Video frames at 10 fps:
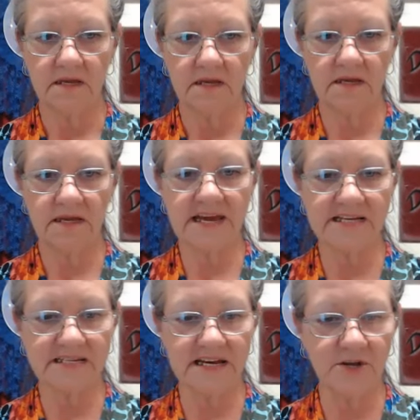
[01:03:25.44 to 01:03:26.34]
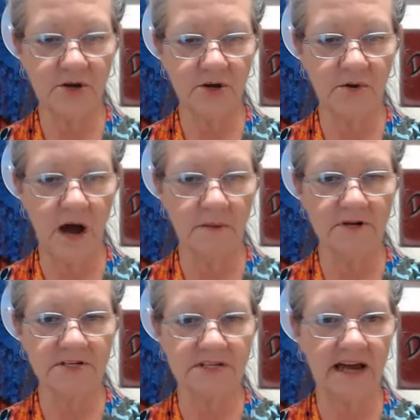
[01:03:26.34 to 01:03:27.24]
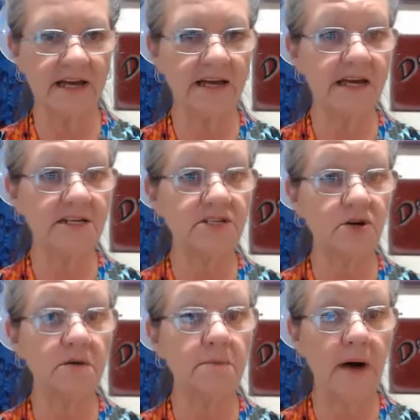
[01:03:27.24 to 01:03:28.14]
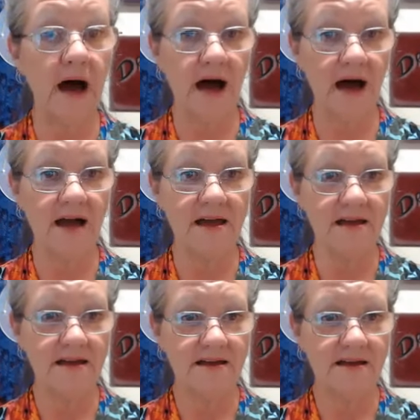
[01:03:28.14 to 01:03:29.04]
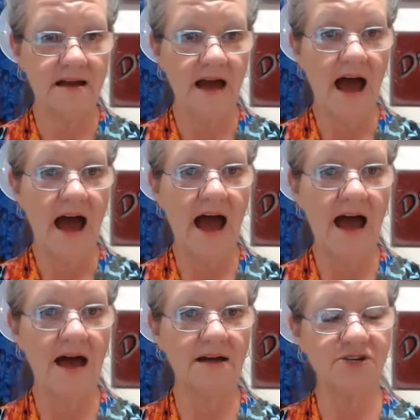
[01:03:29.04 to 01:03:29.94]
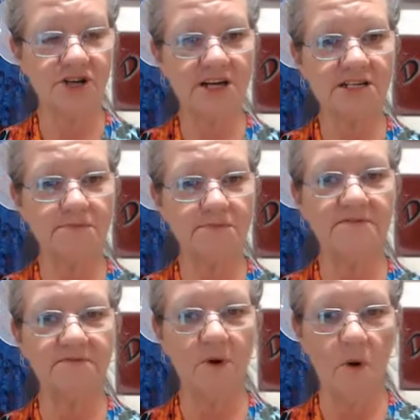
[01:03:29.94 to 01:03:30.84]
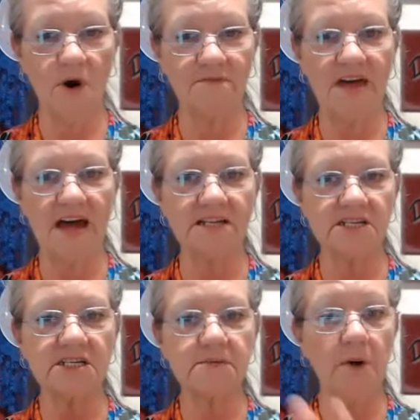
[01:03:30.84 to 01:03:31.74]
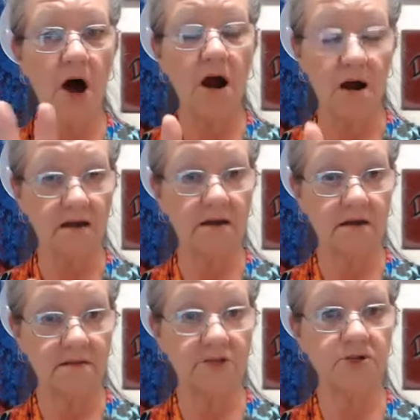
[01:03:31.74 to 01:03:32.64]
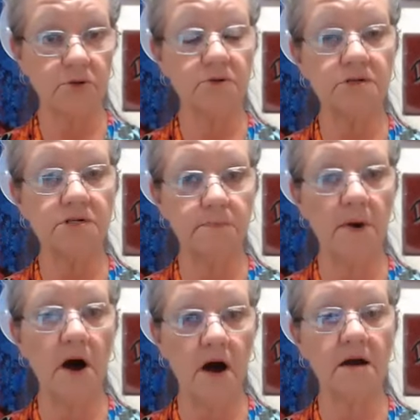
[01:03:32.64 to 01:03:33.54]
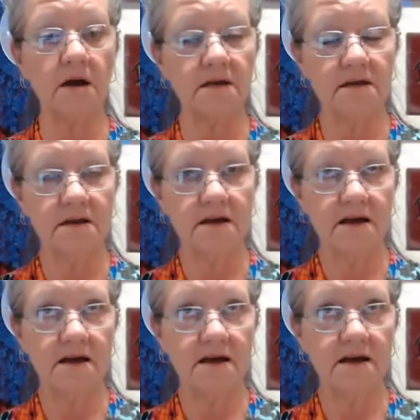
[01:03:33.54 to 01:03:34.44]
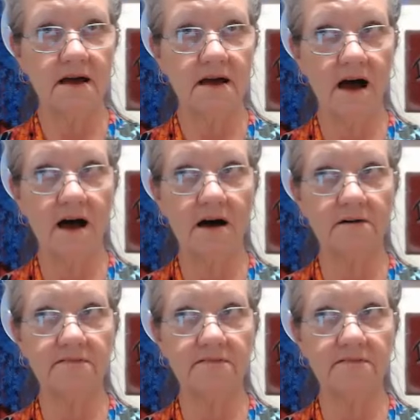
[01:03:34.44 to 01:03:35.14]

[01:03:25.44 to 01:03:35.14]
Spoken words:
kissing you almost like a kiss goodbye, just before that spark, the true spark of